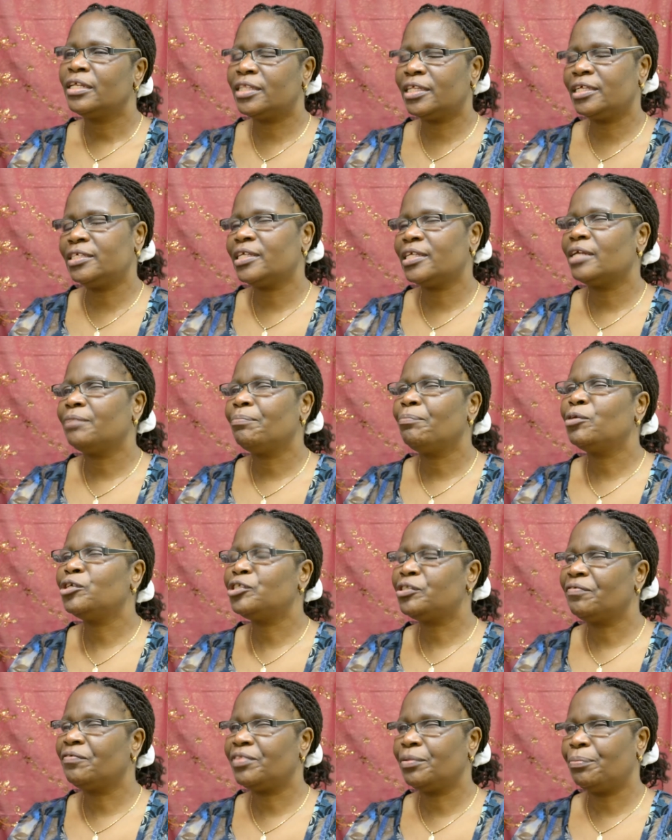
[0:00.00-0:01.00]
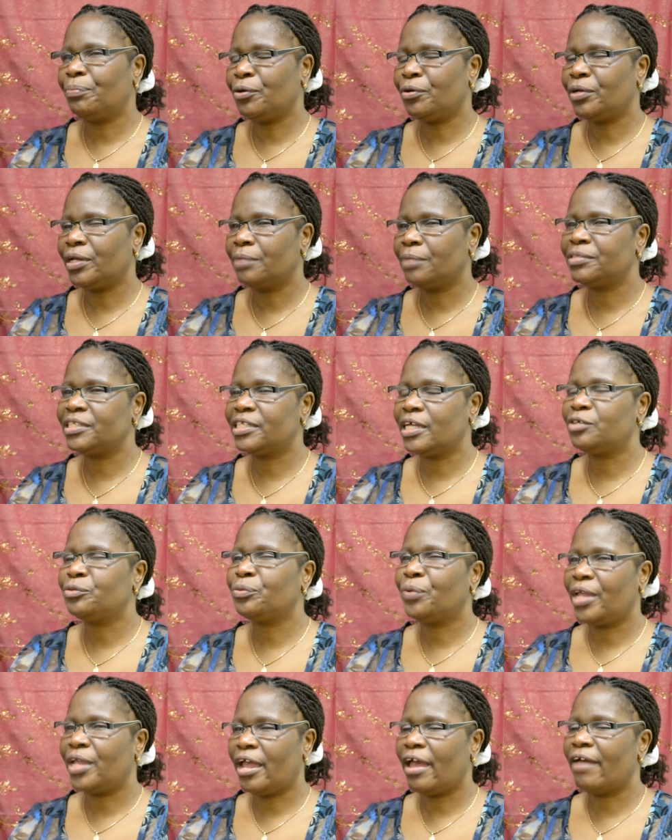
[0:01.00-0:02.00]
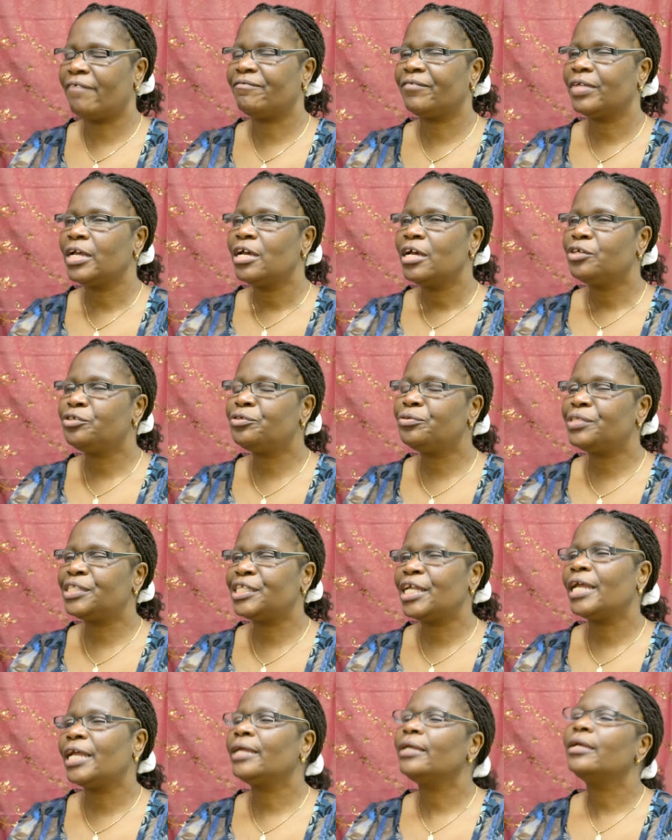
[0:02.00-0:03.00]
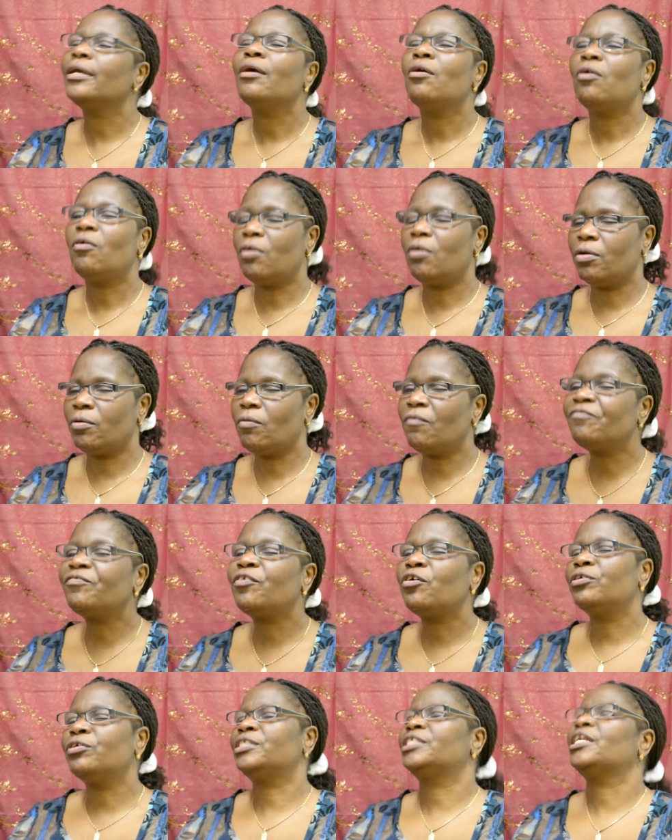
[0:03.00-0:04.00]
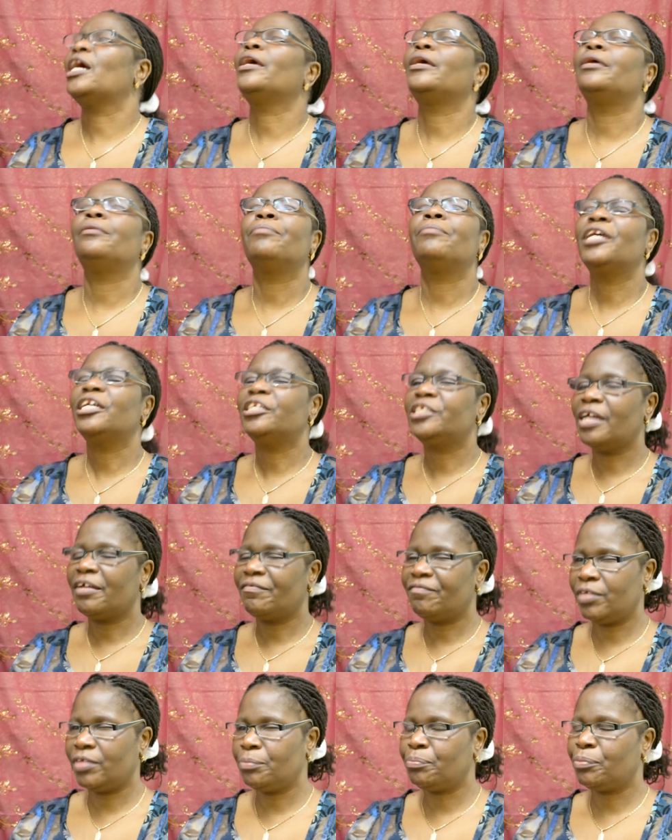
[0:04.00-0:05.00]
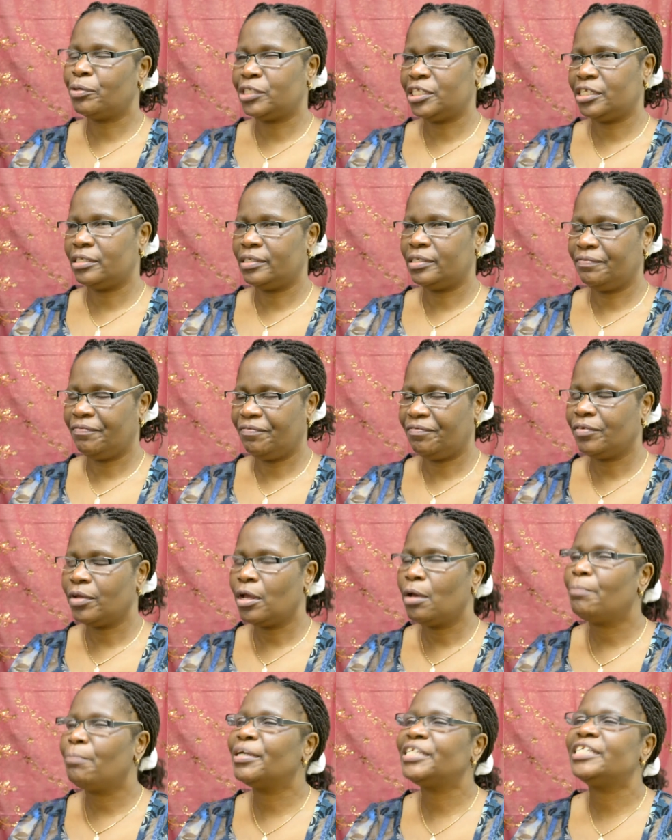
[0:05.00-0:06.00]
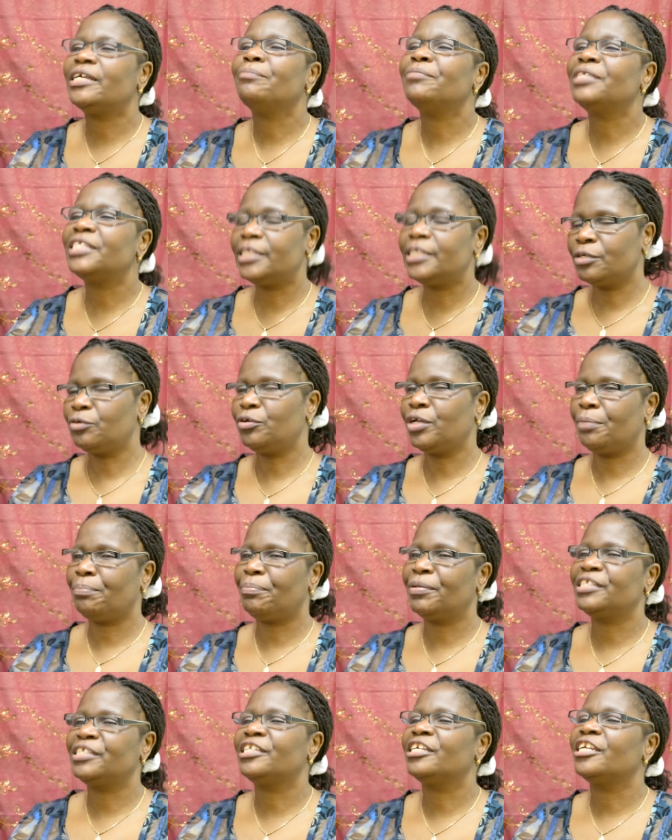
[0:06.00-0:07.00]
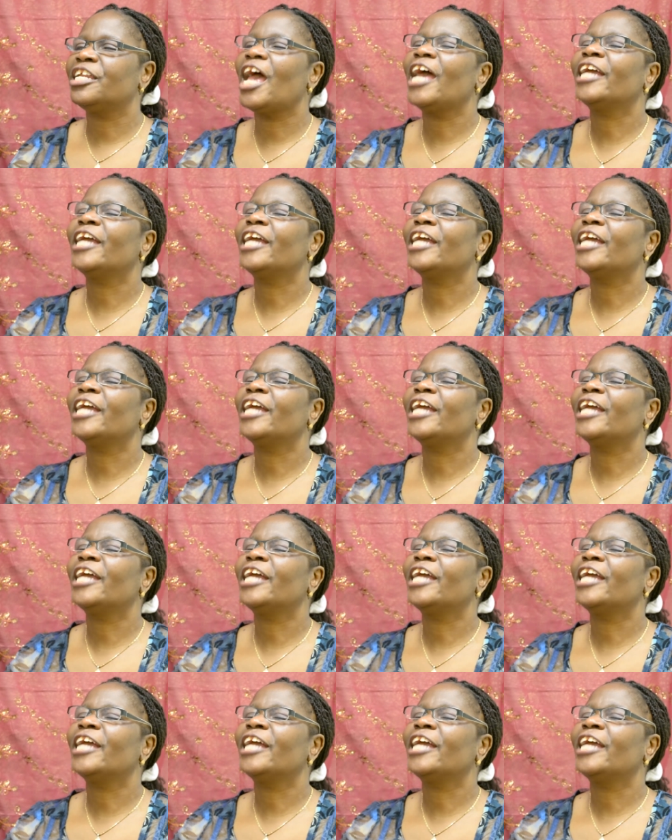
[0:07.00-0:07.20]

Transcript: These are most of the programs that we have to say, of course I am HIV positive, but I'm still a person.